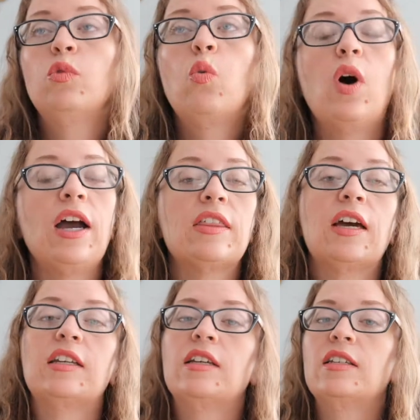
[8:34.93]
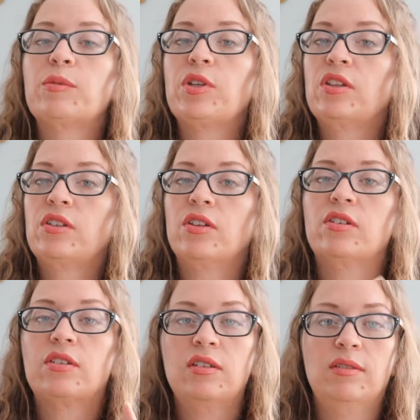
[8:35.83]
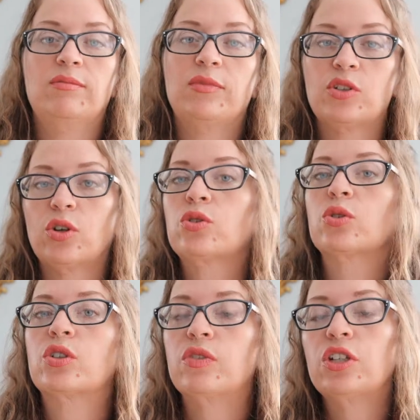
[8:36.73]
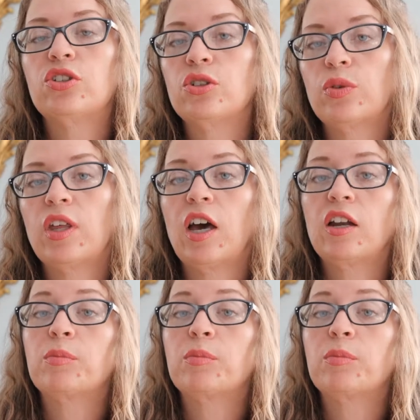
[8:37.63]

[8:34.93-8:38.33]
why that is, I mean, there's all sorts of issues with that.